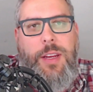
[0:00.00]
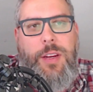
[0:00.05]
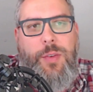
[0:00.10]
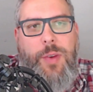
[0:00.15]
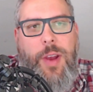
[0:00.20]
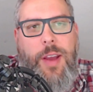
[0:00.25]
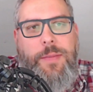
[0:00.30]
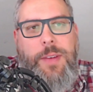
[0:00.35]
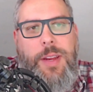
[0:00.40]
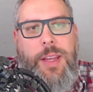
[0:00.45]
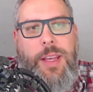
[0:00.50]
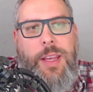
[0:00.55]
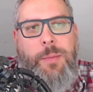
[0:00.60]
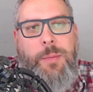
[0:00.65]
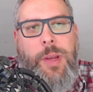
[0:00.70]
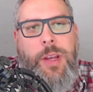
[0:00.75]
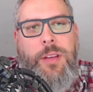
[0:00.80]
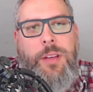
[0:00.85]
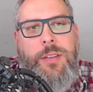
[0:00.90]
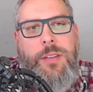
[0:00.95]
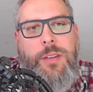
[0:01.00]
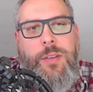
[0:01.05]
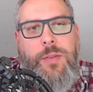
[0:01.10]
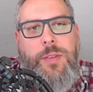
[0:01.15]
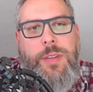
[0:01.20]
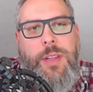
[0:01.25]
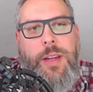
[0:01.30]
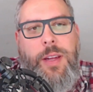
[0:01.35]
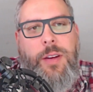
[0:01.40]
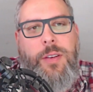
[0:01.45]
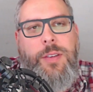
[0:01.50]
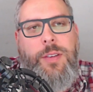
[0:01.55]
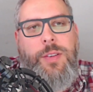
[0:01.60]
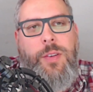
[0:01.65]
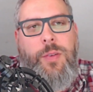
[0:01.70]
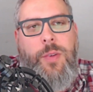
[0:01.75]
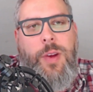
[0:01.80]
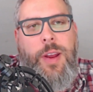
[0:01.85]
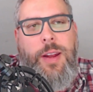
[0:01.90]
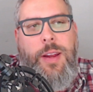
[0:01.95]
drafting emails, newsletters,
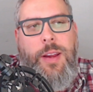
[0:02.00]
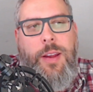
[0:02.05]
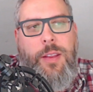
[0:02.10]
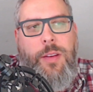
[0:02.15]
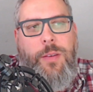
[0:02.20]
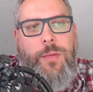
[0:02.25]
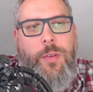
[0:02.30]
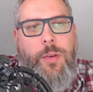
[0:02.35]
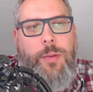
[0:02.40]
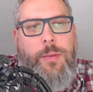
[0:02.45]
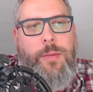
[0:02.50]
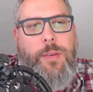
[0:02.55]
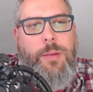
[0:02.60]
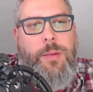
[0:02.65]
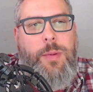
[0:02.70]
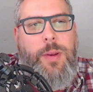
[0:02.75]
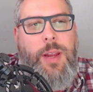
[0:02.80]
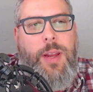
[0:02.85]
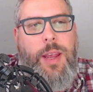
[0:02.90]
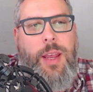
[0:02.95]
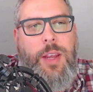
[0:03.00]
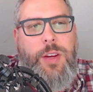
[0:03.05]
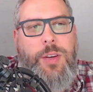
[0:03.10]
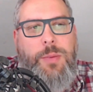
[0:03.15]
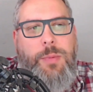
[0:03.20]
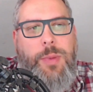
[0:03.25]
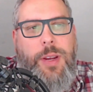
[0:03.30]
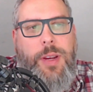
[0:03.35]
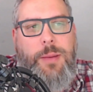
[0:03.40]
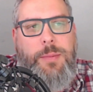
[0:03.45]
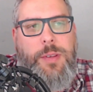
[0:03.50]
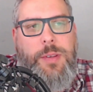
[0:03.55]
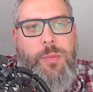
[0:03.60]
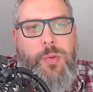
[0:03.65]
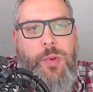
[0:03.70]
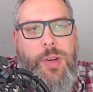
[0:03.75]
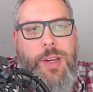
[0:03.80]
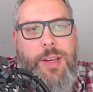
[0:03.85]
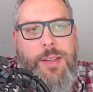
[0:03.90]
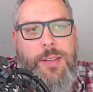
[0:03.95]
or any other form of communication becomes a
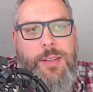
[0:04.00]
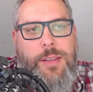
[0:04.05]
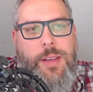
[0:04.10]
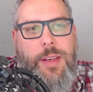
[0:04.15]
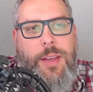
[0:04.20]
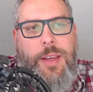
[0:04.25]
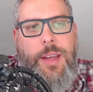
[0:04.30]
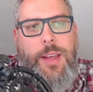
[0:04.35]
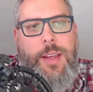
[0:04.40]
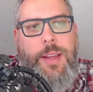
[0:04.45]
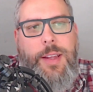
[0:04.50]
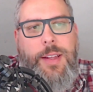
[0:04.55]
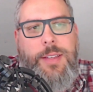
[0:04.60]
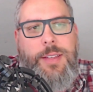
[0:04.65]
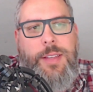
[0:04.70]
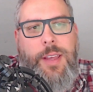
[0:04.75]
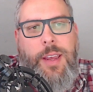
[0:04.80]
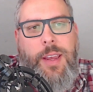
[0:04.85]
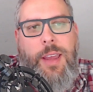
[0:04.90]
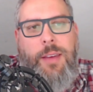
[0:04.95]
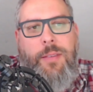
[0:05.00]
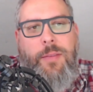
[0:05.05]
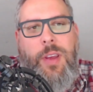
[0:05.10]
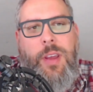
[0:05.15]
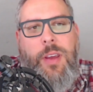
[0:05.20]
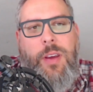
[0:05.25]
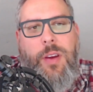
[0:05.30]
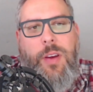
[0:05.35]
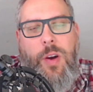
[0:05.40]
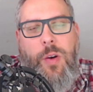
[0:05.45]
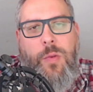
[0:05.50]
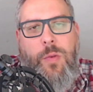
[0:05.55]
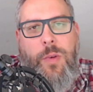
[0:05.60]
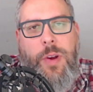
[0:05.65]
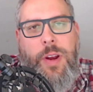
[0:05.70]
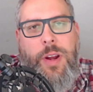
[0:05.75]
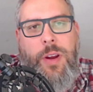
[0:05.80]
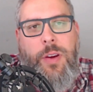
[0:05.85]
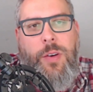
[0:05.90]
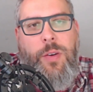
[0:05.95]
breeze. It's like having a
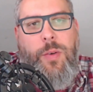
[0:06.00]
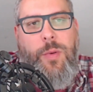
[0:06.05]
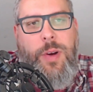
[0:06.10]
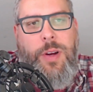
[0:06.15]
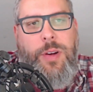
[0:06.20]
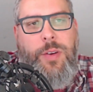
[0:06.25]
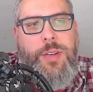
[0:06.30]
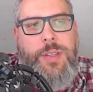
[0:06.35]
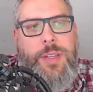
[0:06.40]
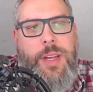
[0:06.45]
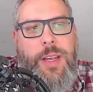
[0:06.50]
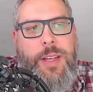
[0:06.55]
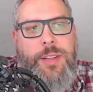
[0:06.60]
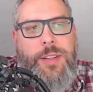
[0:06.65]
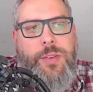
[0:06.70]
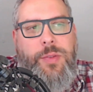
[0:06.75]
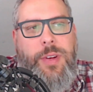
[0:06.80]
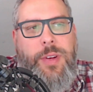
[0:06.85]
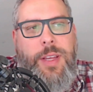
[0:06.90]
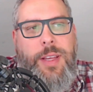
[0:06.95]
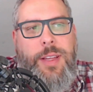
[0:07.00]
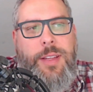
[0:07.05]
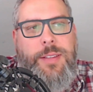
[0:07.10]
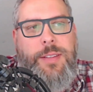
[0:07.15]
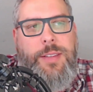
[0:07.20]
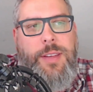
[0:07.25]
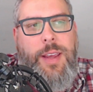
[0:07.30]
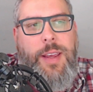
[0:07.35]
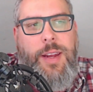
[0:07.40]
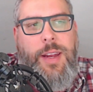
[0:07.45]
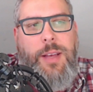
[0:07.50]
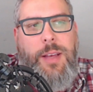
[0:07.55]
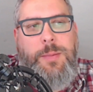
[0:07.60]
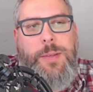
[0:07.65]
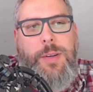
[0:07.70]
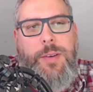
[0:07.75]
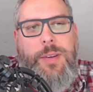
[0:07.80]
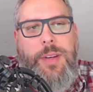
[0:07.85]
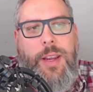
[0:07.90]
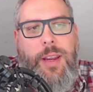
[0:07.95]
co-writer who understands your needs and helps
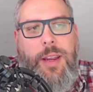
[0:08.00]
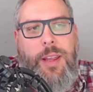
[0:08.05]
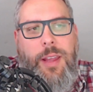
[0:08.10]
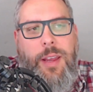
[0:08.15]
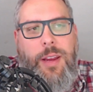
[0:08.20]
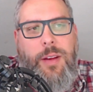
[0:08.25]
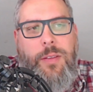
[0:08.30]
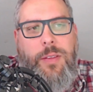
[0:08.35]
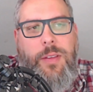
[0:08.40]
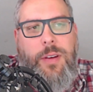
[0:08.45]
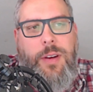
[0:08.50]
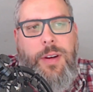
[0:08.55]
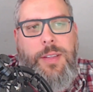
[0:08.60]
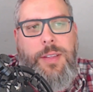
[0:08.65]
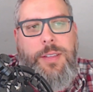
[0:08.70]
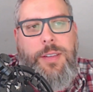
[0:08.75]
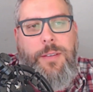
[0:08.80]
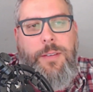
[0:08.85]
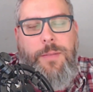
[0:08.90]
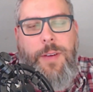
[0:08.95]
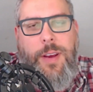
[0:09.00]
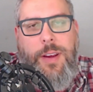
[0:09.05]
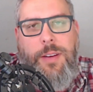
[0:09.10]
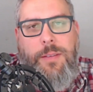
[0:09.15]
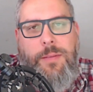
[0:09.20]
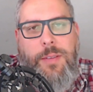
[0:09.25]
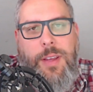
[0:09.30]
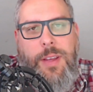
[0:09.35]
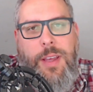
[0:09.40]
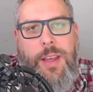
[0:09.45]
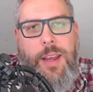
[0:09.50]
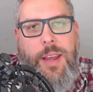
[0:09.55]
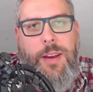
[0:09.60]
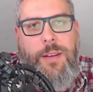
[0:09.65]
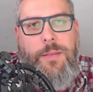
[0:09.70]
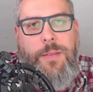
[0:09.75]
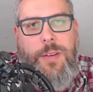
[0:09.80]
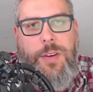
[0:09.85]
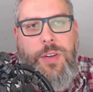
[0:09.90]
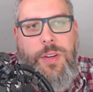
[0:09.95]
articulate your thoughts effectively and
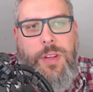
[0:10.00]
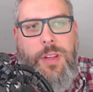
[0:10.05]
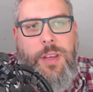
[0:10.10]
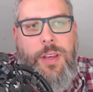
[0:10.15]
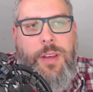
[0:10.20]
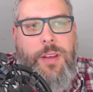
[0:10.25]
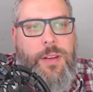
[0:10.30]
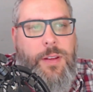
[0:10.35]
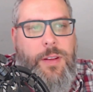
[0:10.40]
efficiently.